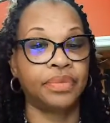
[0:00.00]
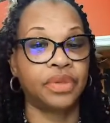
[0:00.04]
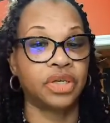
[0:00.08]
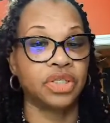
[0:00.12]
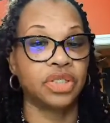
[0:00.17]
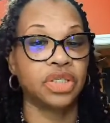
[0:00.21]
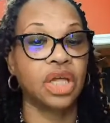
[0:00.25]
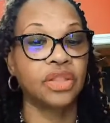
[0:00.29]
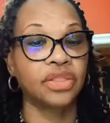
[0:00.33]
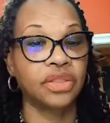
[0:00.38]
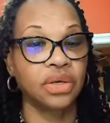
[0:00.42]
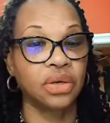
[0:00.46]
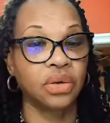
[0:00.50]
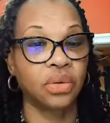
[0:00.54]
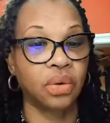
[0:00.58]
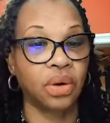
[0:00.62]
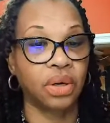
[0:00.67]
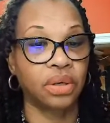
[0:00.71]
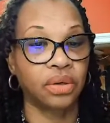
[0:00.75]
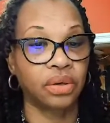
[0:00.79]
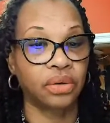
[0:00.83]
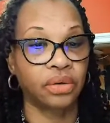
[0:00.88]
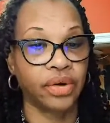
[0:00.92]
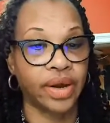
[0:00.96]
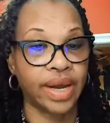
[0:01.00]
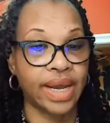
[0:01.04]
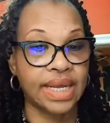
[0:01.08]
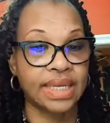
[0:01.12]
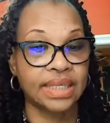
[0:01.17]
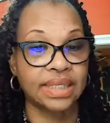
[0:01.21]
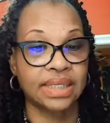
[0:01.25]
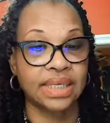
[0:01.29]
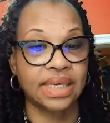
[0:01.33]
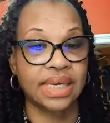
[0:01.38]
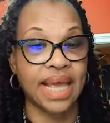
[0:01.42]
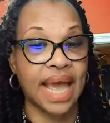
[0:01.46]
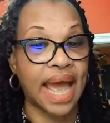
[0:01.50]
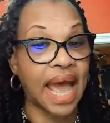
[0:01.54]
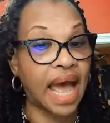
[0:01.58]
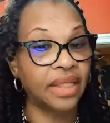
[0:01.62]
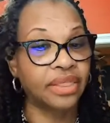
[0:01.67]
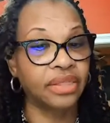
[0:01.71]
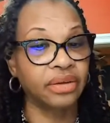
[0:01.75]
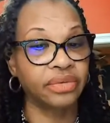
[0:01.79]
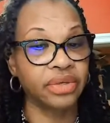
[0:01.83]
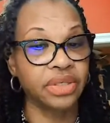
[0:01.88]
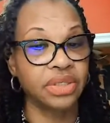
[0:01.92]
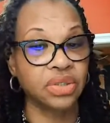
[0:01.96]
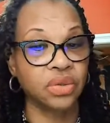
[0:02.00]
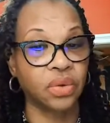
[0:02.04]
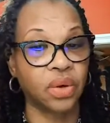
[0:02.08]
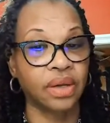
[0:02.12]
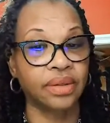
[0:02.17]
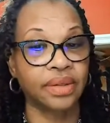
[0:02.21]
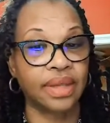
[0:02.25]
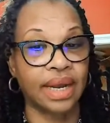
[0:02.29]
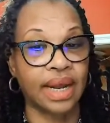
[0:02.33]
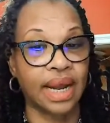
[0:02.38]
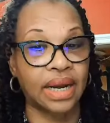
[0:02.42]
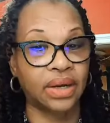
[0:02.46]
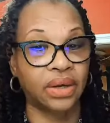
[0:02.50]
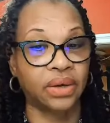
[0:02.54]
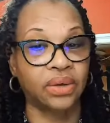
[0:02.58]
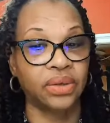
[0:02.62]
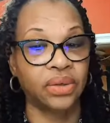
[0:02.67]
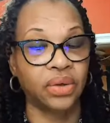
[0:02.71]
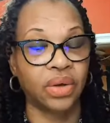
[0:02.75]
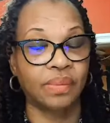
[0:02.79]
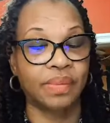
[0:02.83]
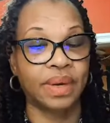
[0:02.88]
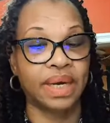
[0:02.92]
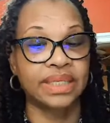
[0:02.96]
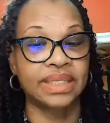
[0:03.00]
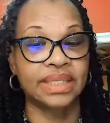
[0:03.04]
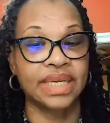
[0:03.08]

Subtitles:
There's nothing going crazy at the resort that I don't know about.